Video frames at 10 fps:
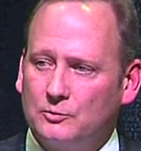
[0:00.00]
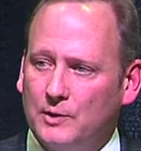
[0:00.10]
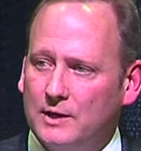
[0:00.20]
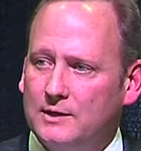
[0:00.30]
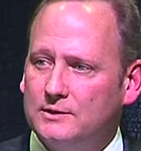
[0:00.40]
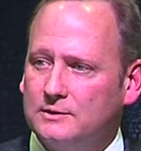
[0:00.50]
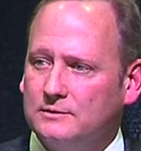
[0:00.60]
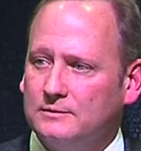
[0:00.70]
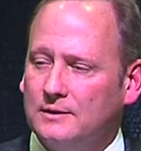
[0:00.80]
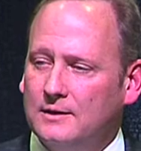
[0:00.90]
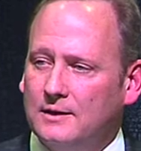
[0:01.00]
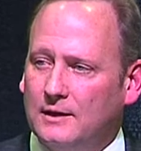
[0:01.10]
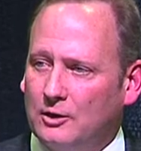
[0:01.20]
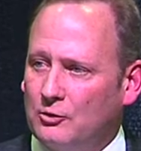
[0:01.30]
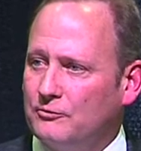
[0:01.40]
Mace and
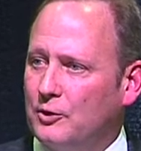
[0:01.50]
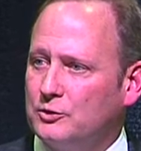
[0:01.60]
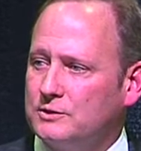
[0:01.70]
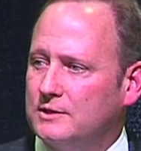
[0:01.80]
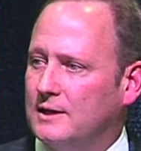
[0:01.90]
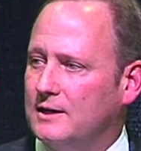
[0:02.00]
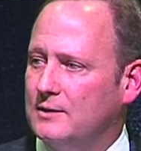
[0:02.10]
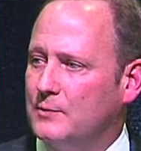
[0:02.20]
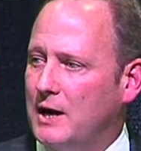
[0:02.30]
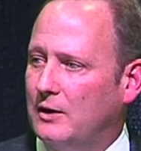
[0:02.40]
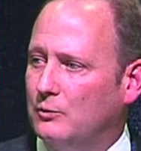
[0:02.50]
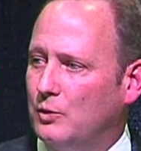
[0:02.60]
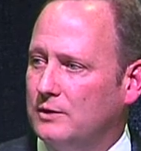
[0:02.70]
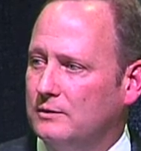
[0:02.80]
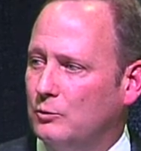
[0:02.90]
other folks today about
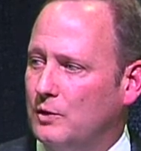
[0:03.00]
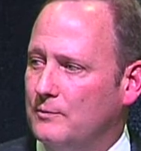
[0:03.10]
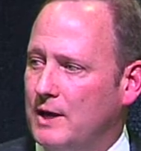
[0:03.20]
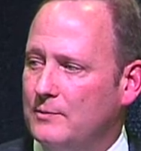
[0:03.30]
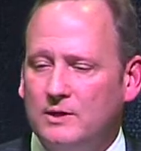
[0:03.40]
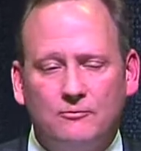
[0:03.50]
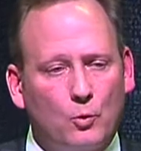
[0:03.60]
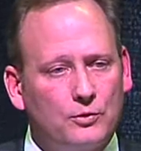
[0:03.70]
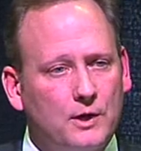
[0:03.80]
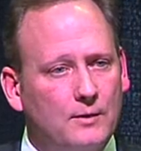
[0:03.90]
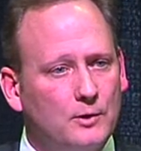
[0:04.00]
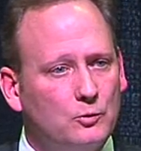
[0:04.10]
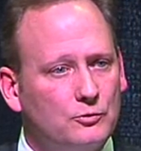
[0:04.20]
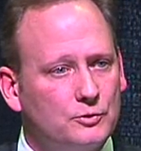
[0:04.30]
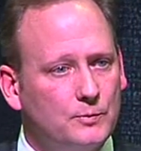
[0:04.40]
what may be forthcoming
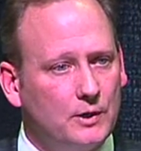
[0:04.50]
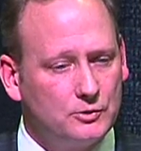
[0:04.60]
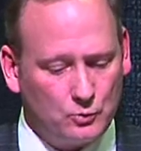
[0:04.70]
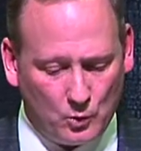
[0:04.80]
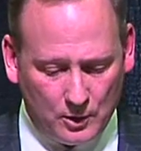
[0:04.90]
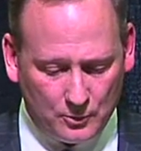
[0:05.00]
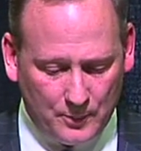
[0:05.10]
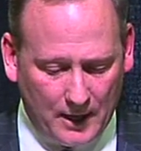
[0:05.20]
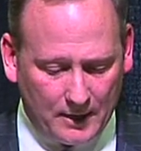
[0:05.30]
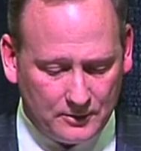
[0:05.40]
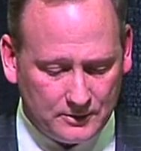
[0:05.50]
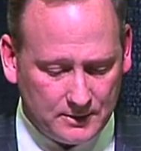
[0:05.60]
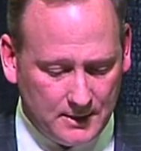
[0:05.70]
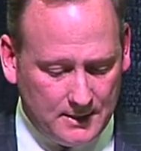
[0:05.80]
with respect to weather patterns.